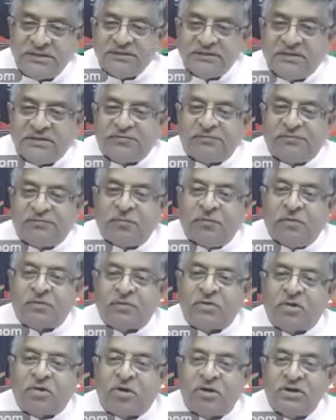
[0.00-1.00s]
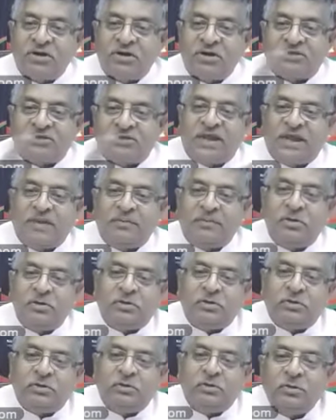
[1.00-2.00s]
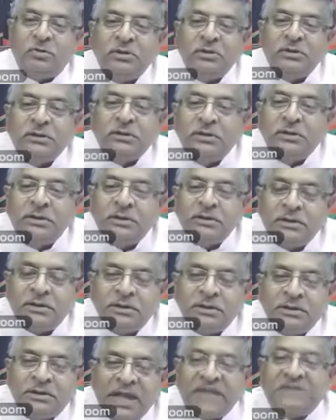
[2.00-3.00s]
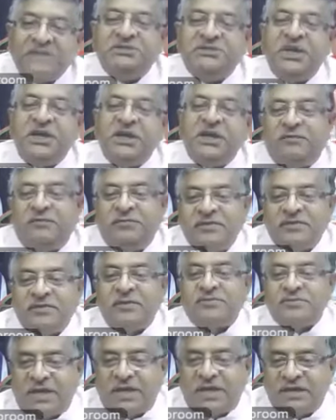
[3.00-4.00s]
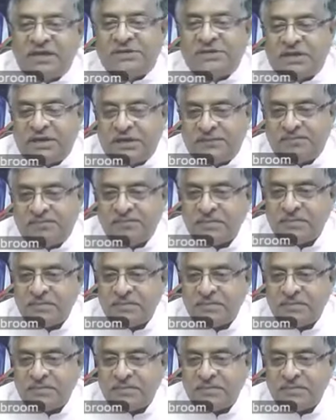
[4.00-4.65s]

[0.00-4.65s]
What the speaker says: the four corners we are able to achieve substantially,